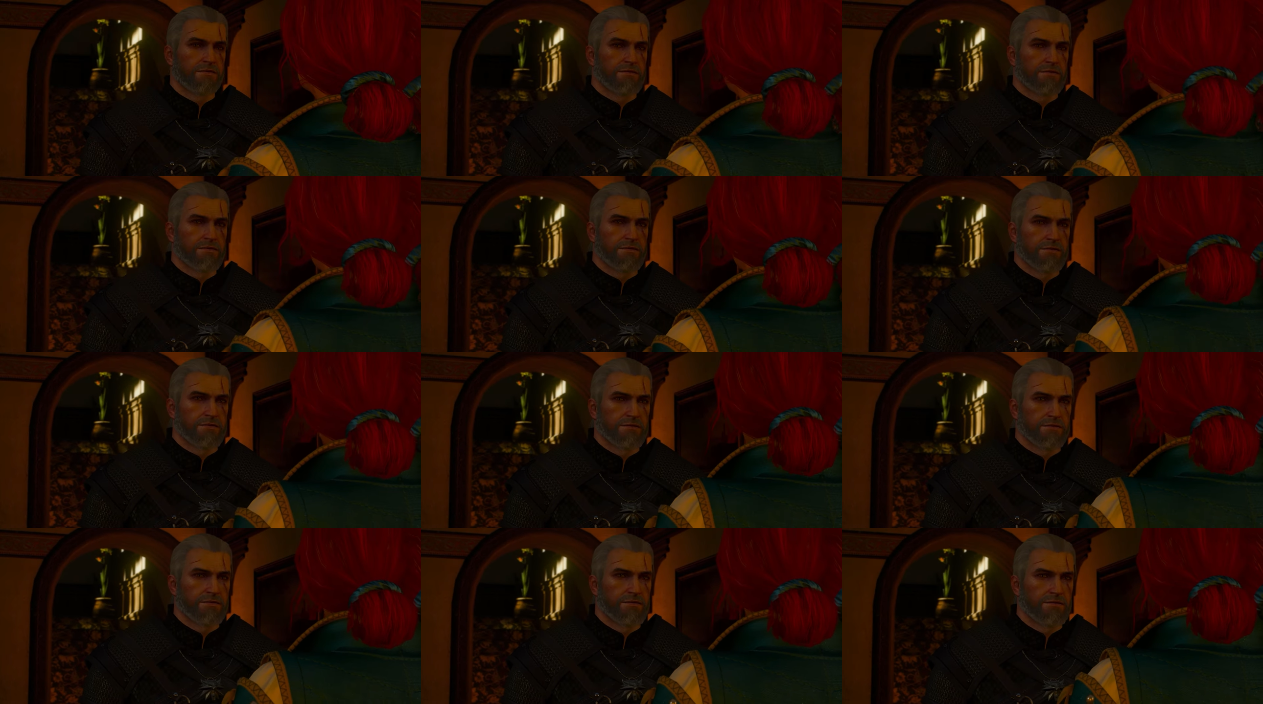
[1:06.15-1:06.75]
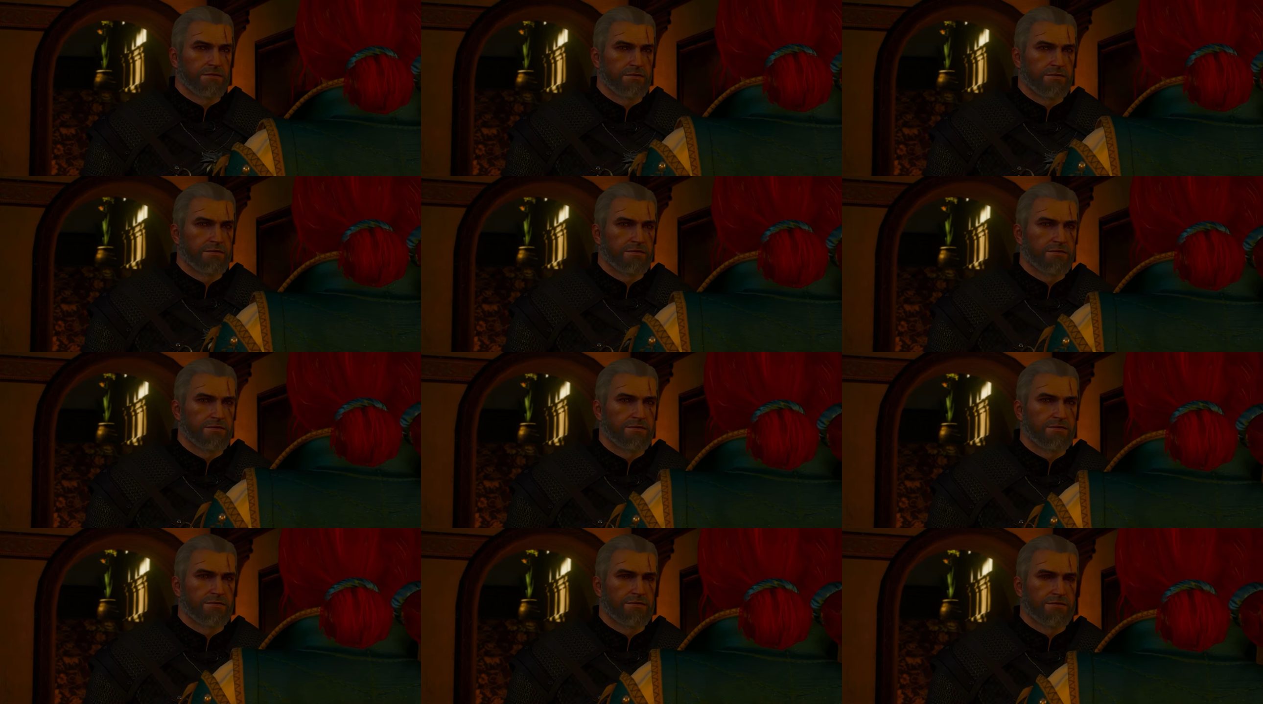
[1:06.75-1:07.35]

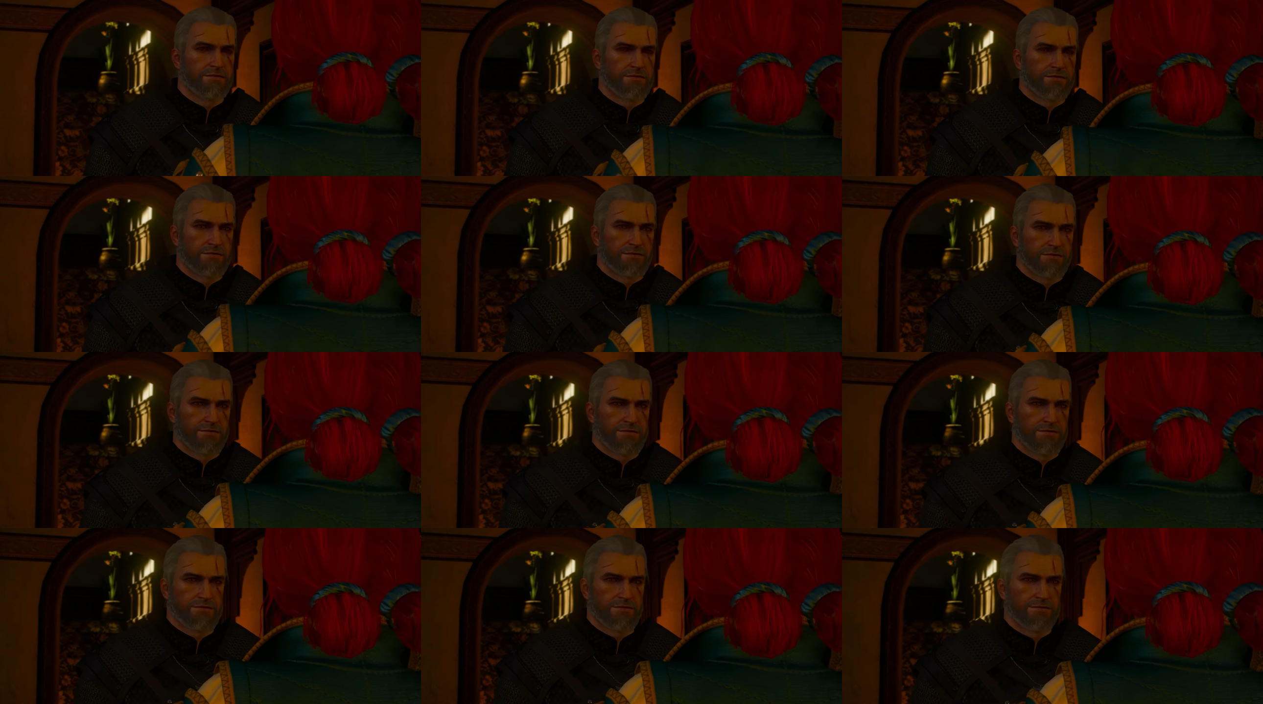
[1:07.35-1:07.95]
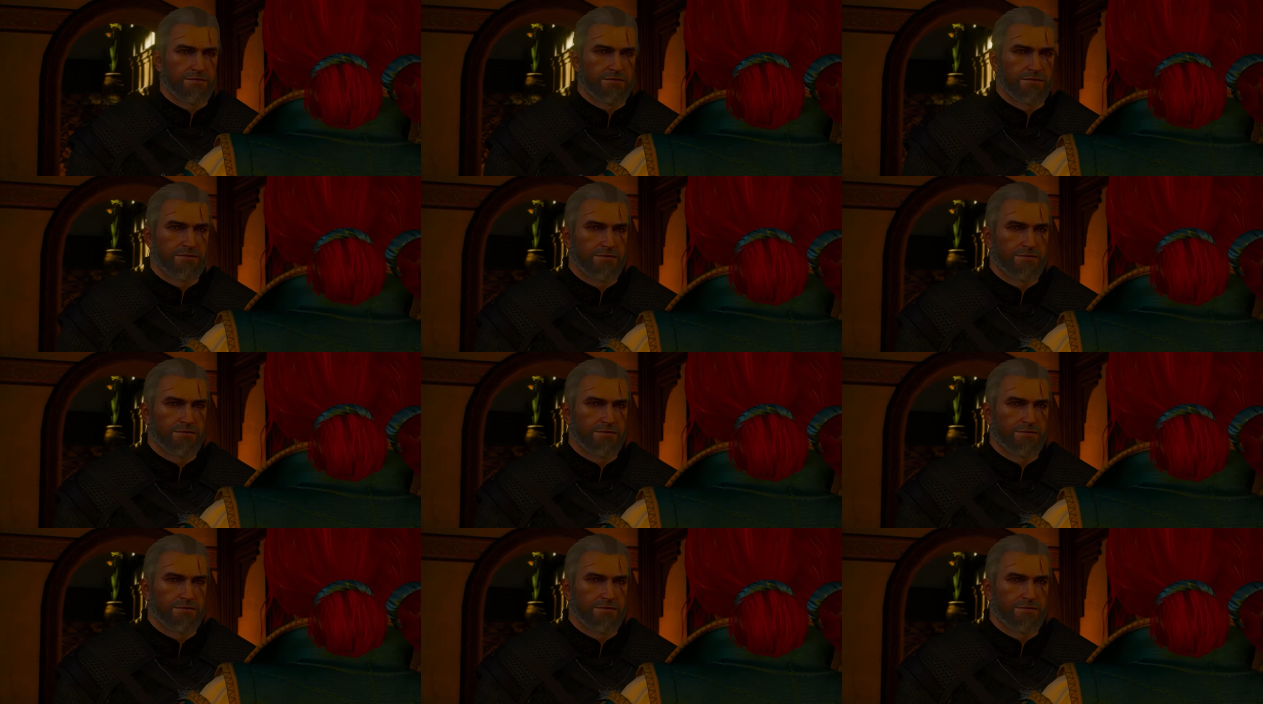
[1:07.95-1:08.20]
Nobody speaks.